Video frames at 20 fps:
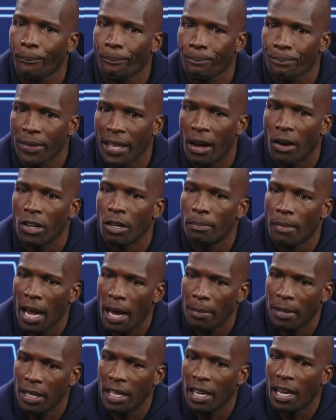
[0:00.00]
Down in
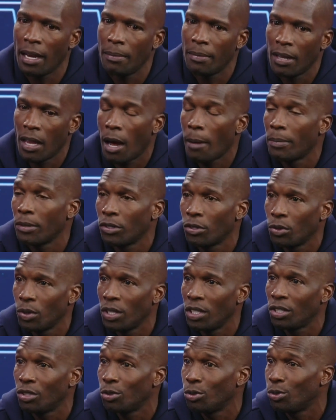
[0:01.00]
Miami, they gave me the opportunity
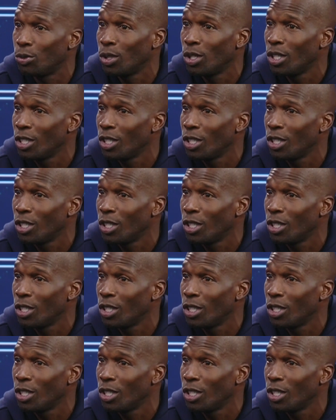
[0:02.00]
to